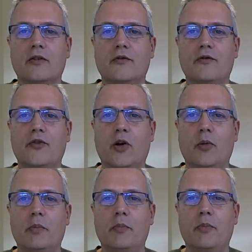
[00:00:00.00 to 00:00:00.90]
from
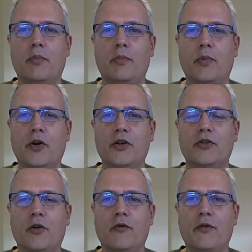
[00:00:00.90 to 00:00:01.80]
a point
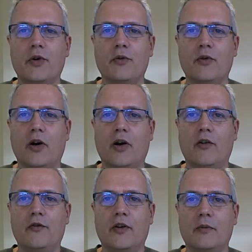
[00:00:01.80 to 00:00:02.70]
of view
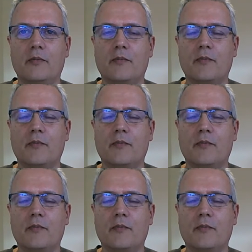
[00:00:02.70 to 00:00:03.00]
of